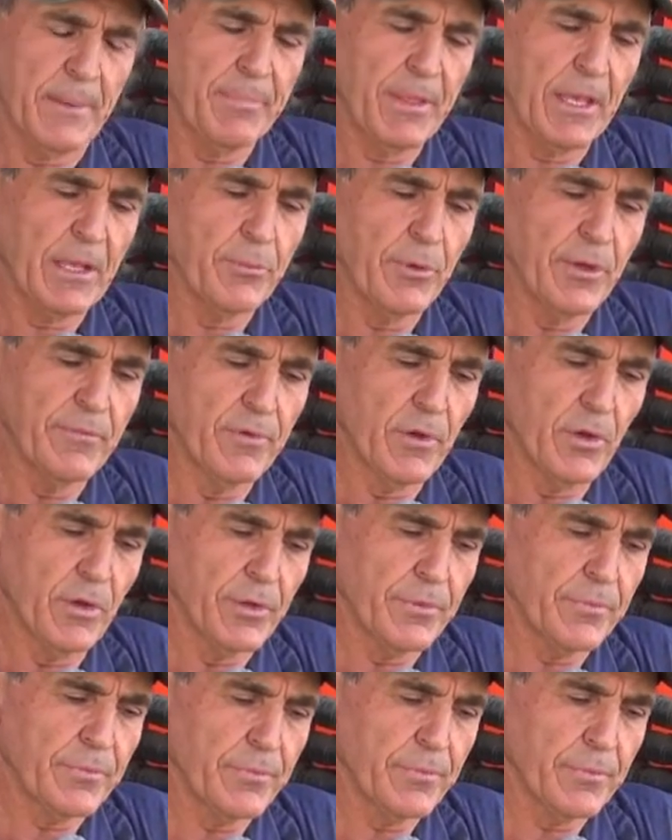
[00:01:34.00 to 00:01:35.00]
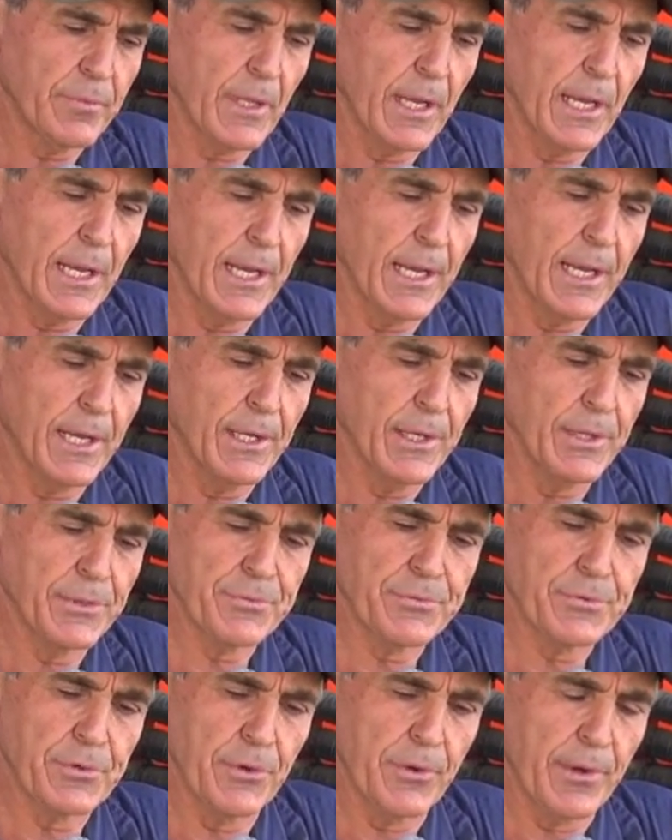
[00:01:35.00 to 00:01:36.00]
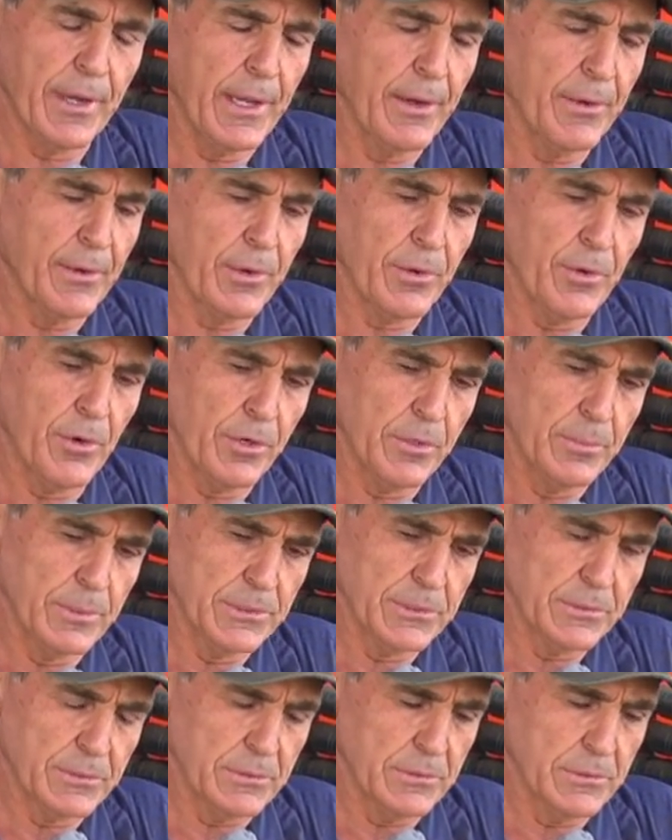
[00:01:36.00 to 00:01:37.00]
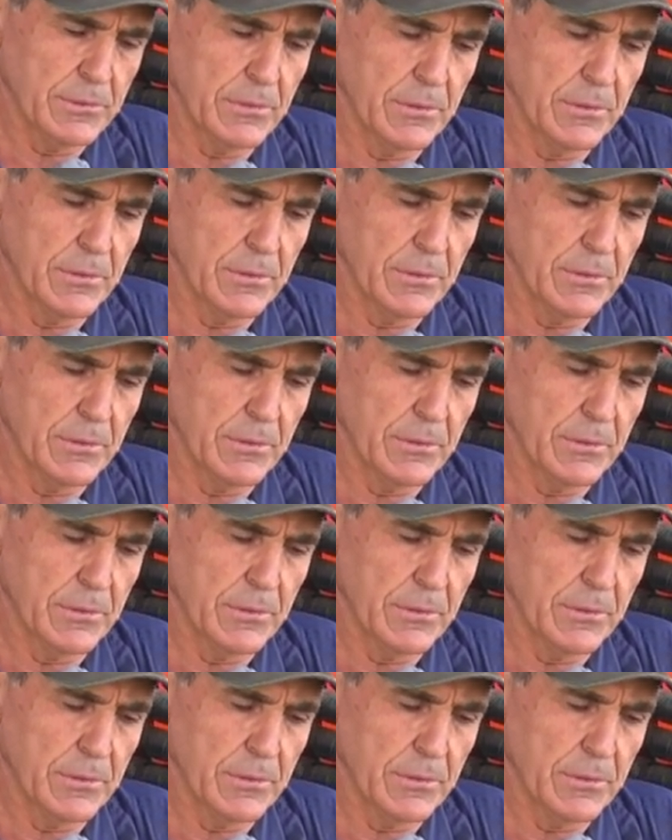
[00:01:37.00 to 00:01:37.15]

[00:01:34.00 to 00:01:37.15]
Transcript: something we've learnt uh, through our agronomist